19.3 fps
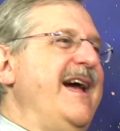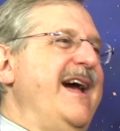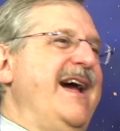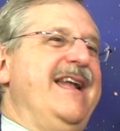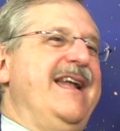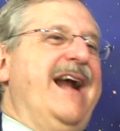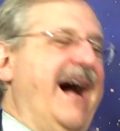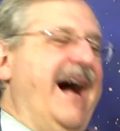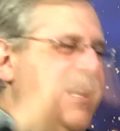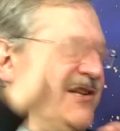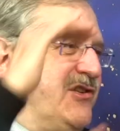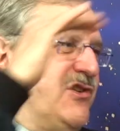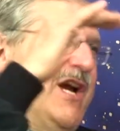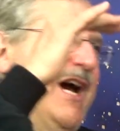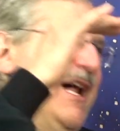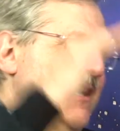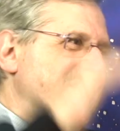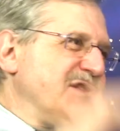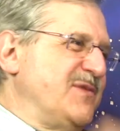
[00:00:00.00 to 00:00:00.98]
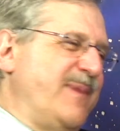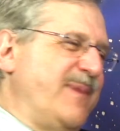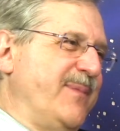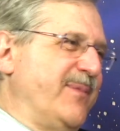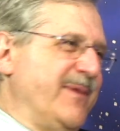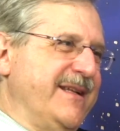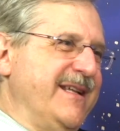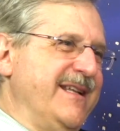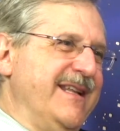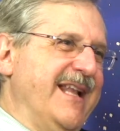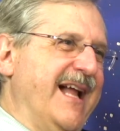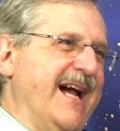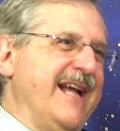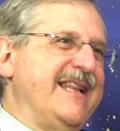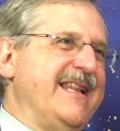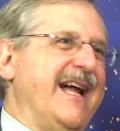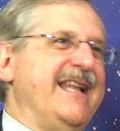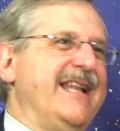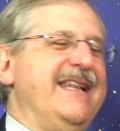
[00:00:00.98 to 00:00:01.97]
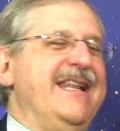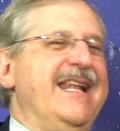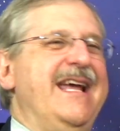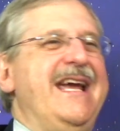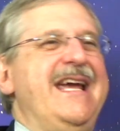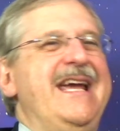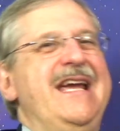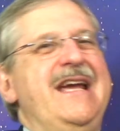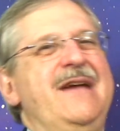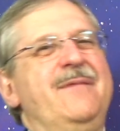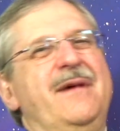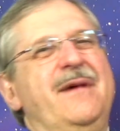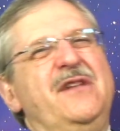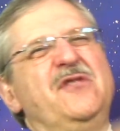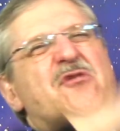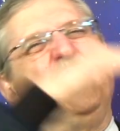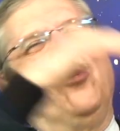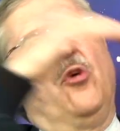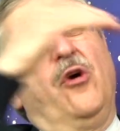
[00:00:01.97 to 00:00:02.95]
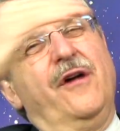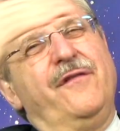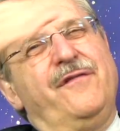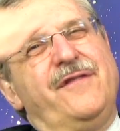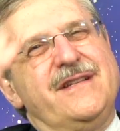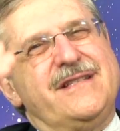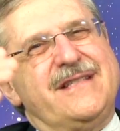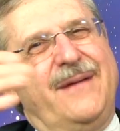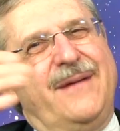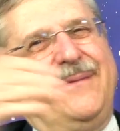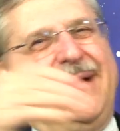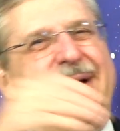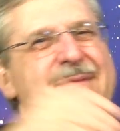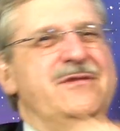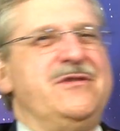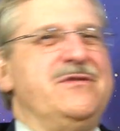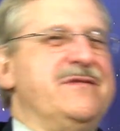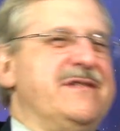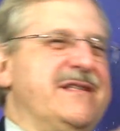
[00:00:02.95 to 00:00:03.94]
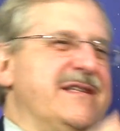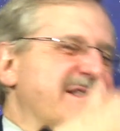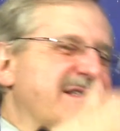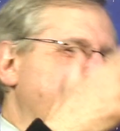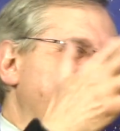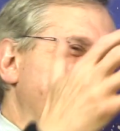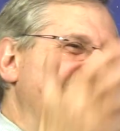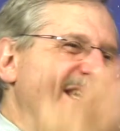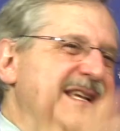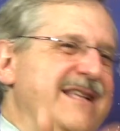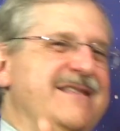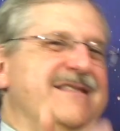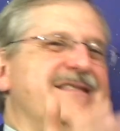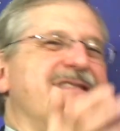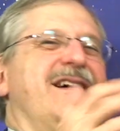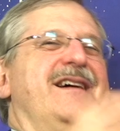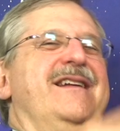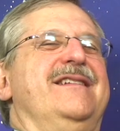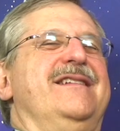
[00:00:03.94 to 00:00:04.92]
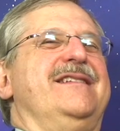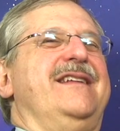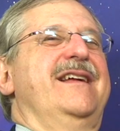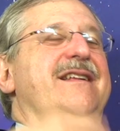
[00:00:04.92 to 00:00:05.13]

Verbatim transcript: And high challenge people didn't like that name, and dwarf is sometimes used as an insult.